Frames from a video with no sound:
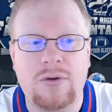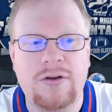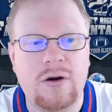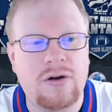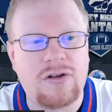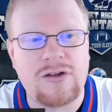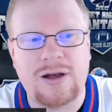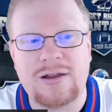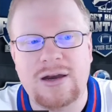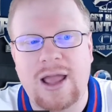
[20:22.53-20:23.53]
Dearness
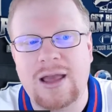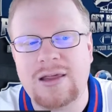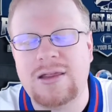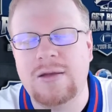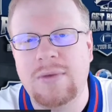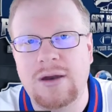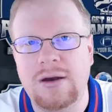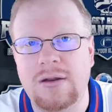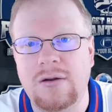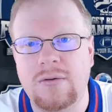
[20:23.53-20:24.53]
Johnson has the
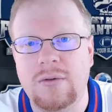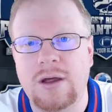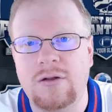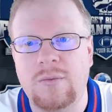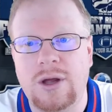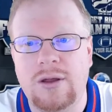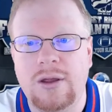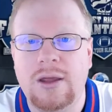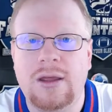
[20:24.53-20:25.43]
ability to do that as well.